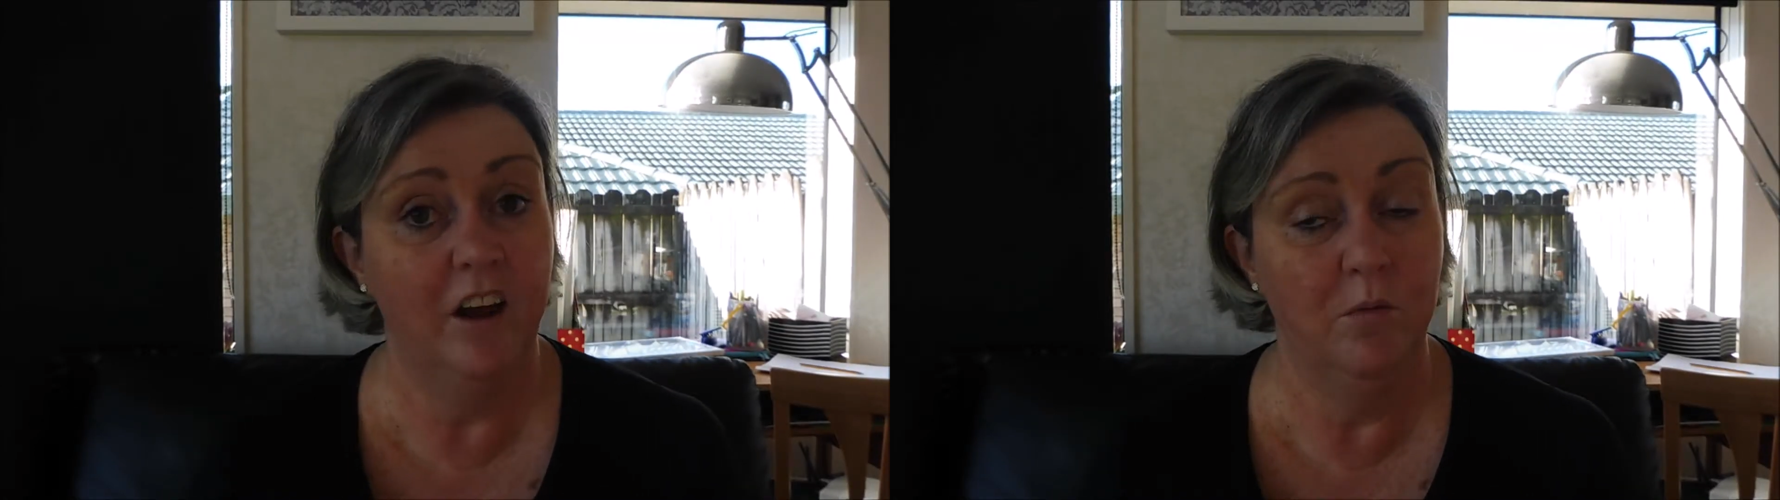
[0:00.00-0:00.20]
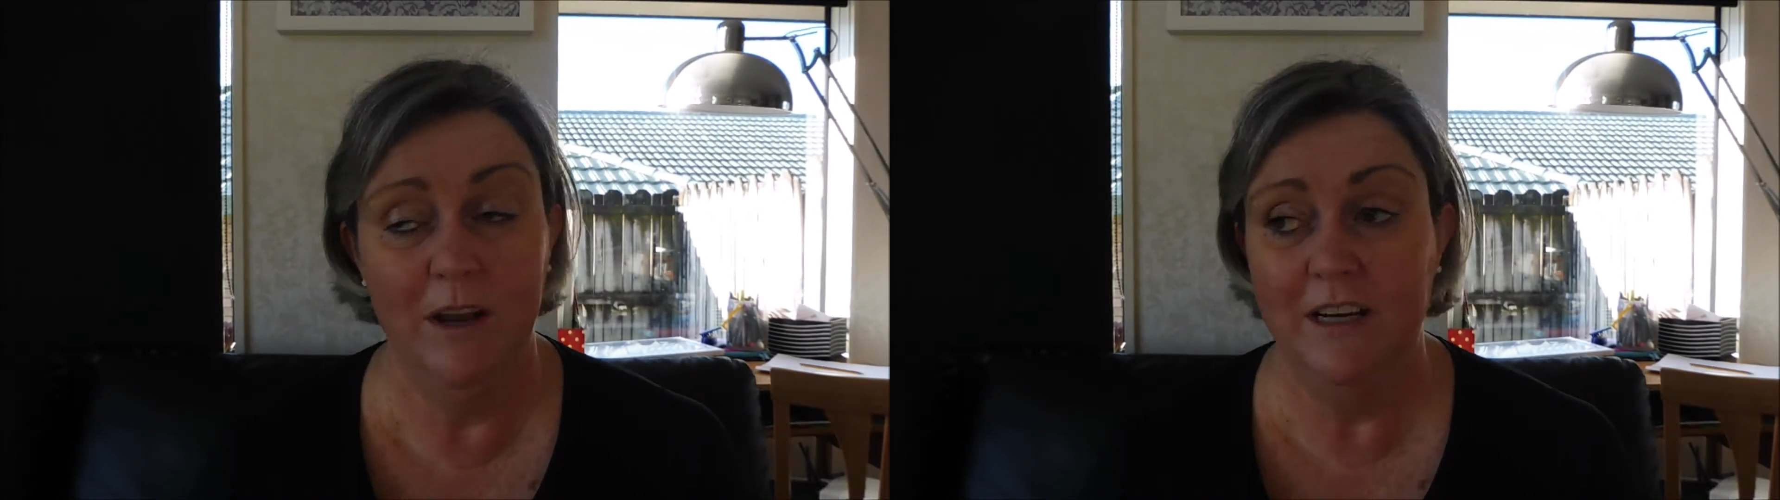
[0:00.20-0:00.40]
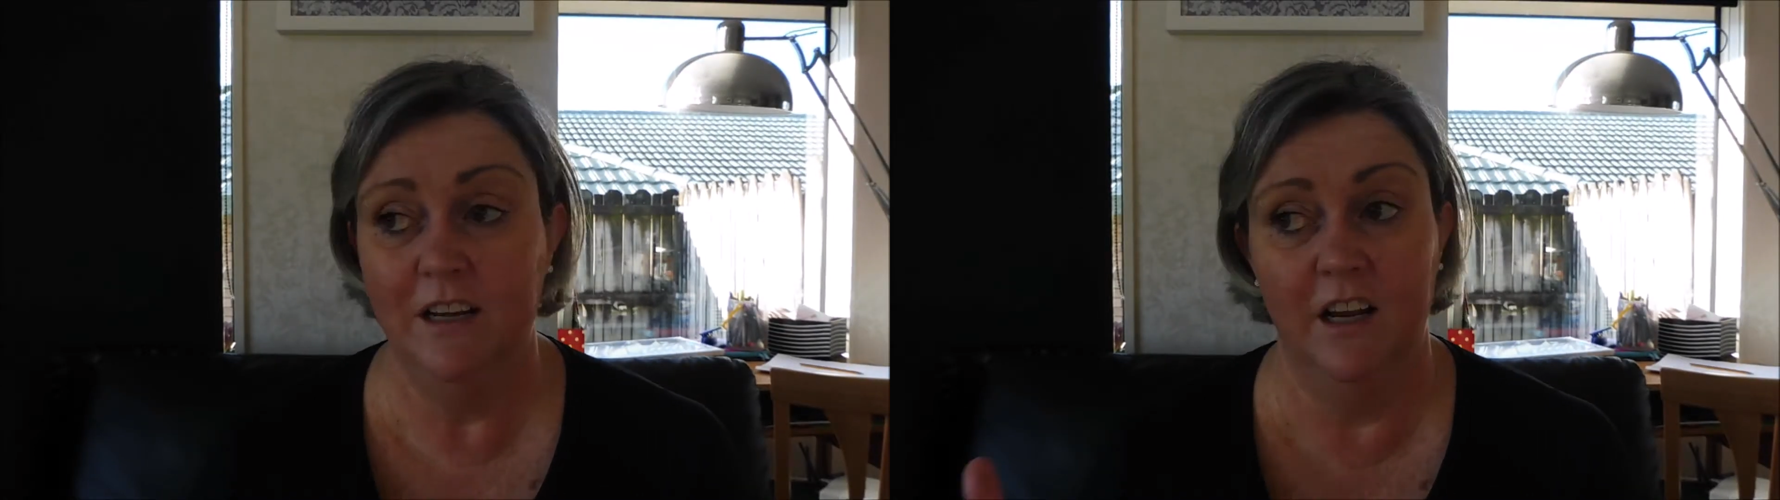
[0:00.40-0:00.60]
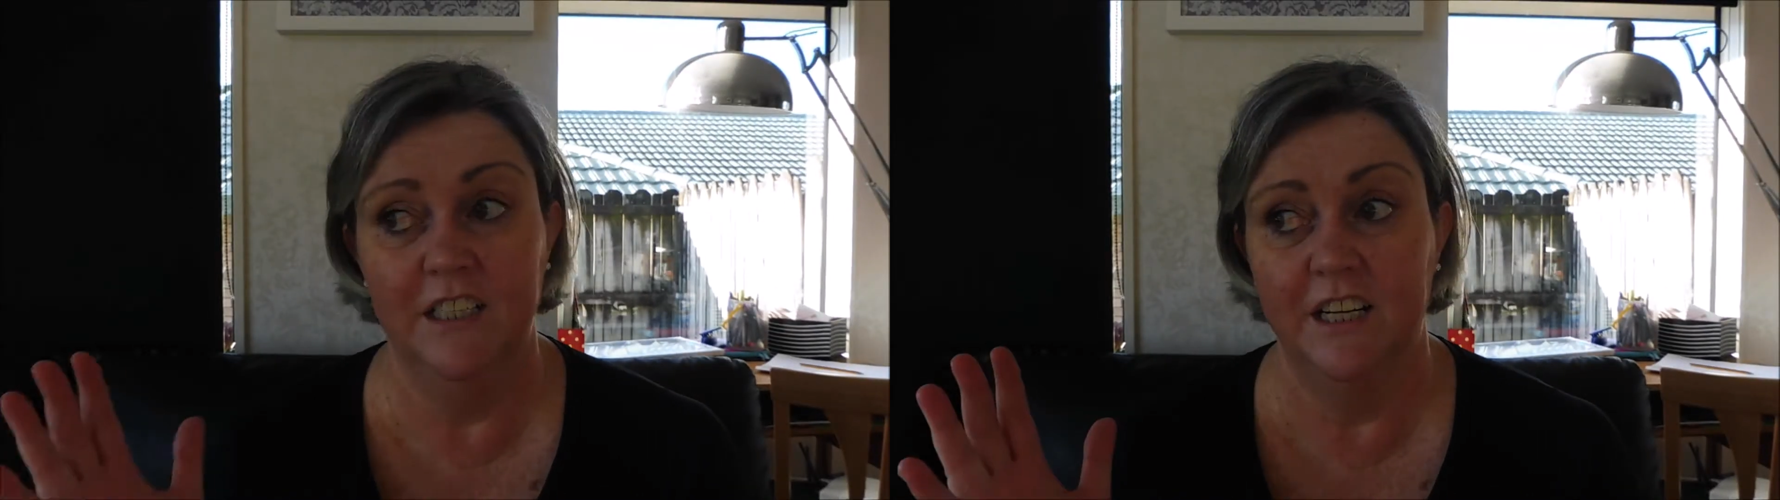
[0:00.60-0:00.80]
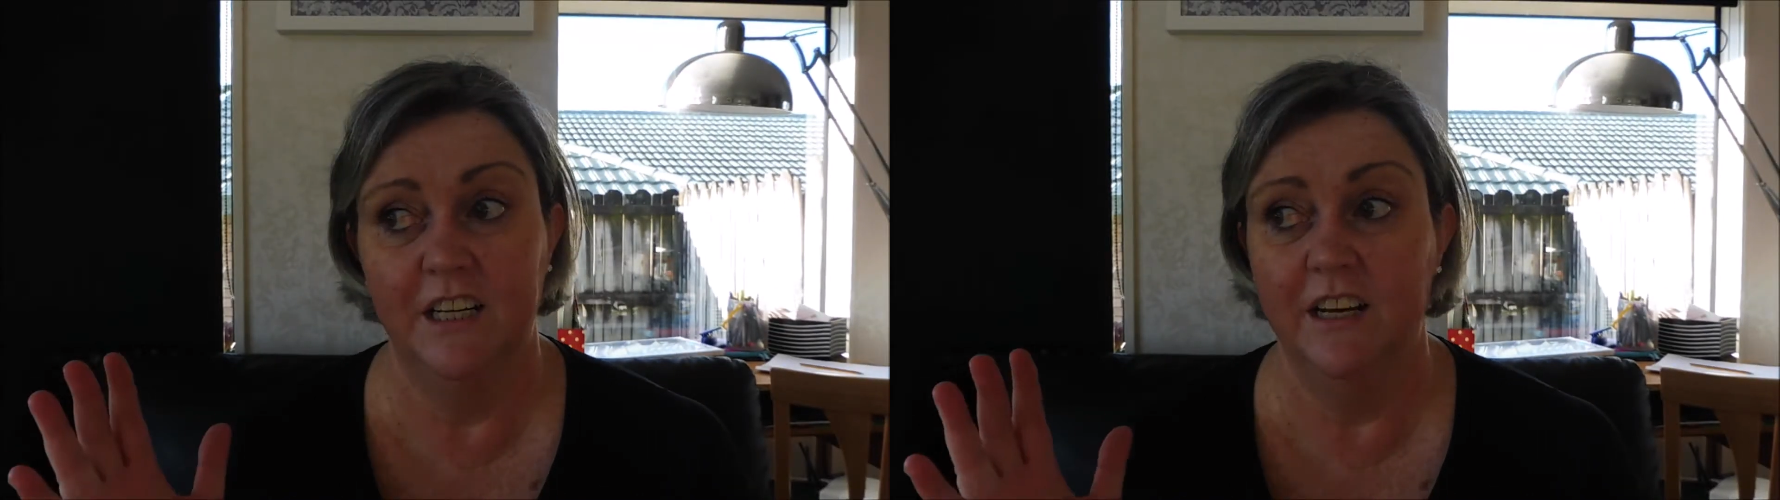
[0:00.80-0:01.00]
I went, I
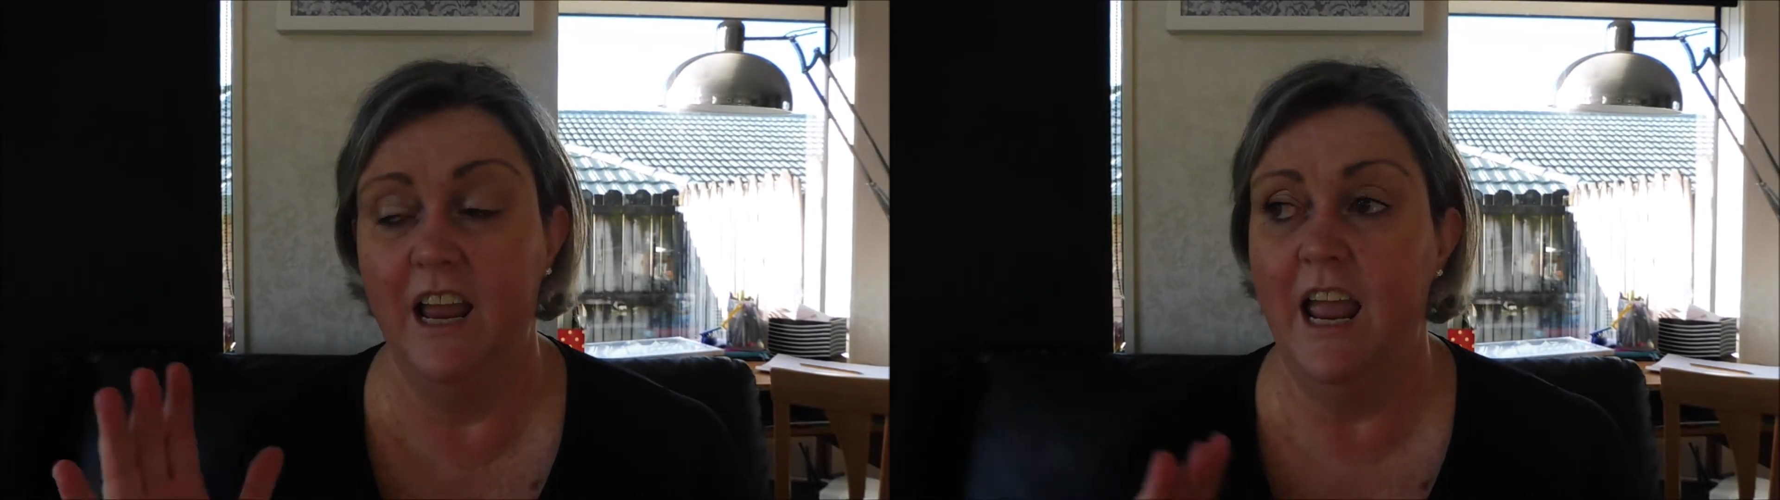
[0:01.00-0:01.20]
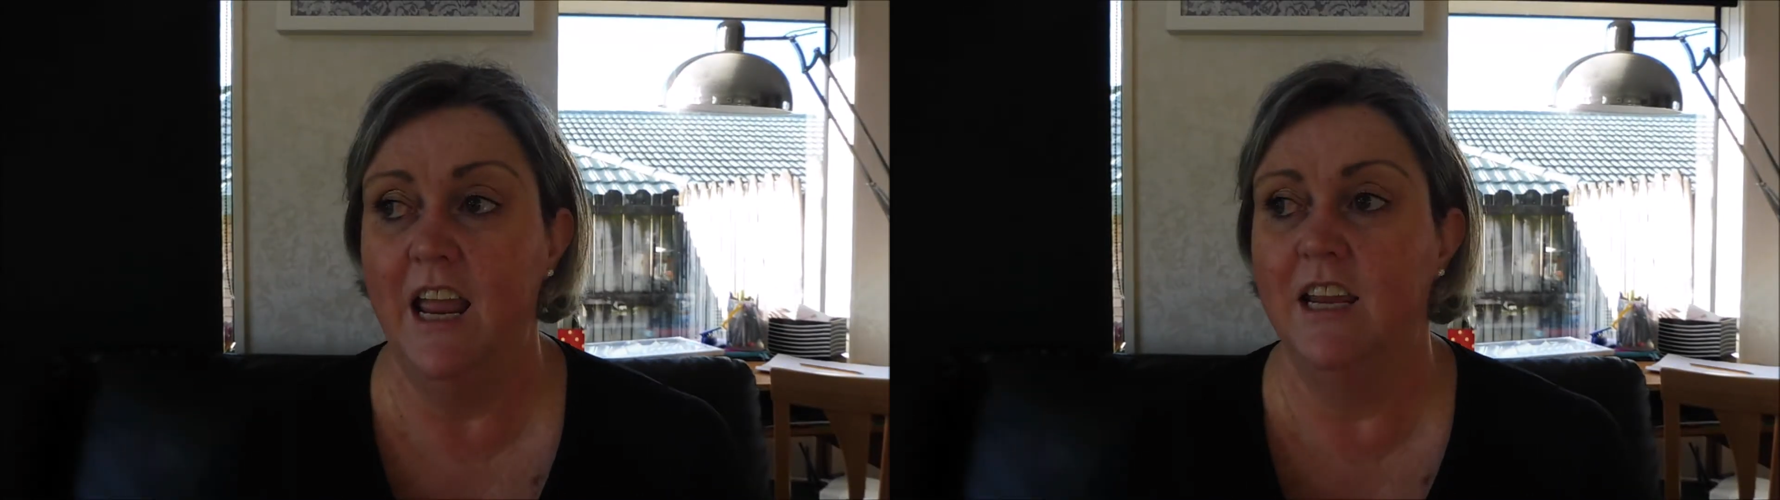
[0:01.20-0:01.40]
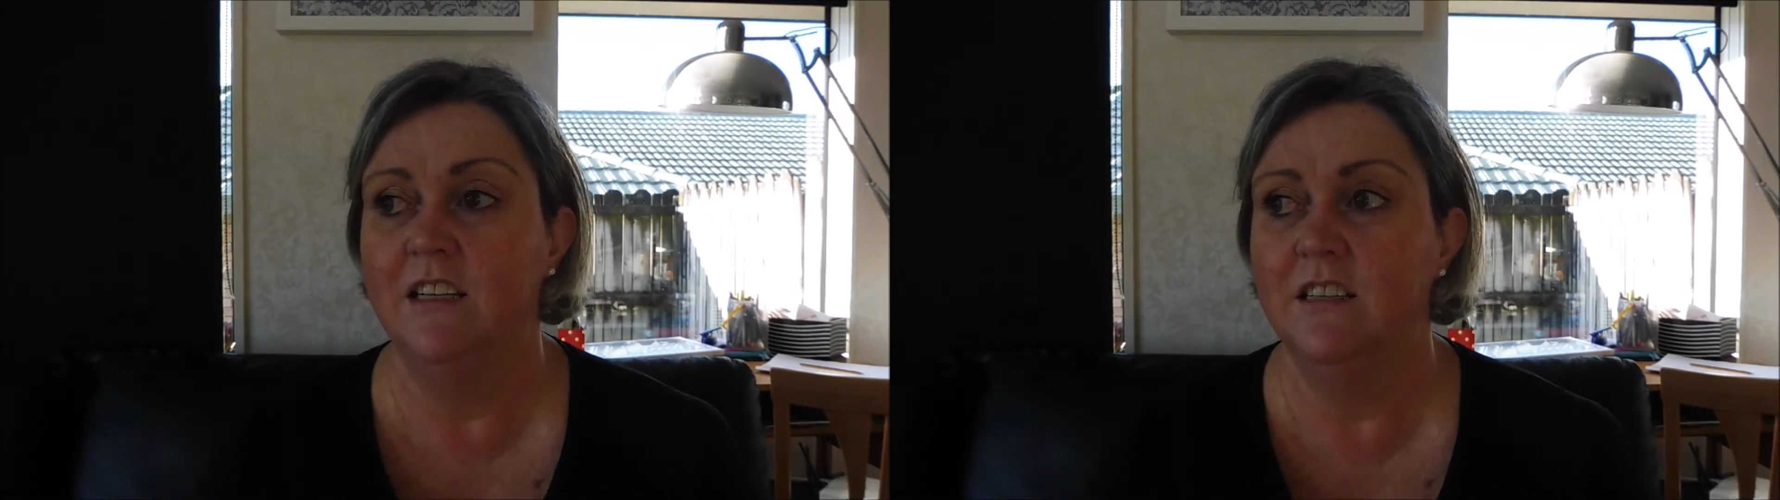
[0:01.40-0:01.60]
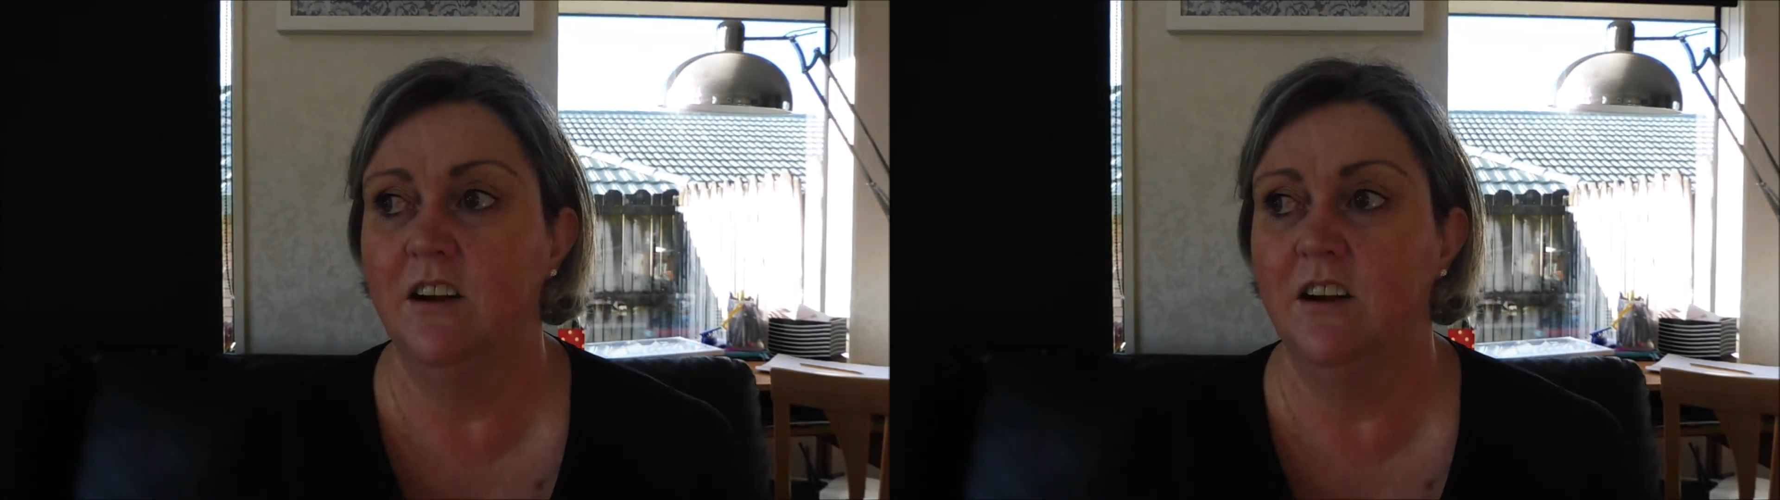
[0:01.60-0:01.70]
did it, and